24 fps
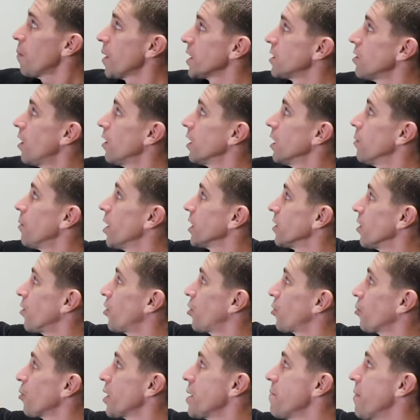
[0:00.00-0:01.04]
by talking about the
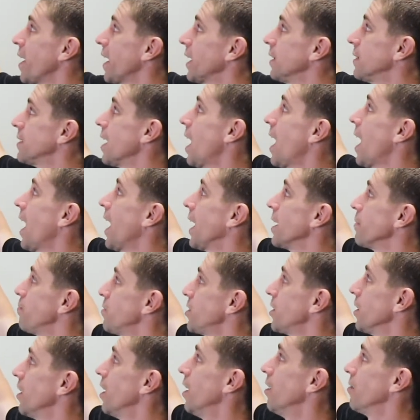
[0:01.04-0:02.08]
three main
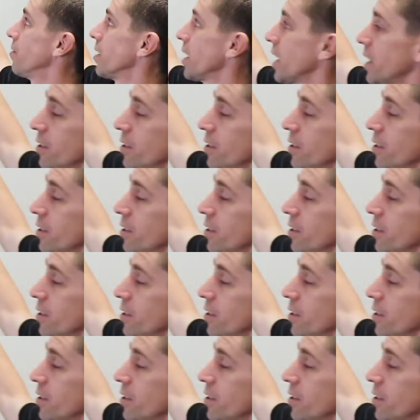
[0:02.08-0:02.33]
types of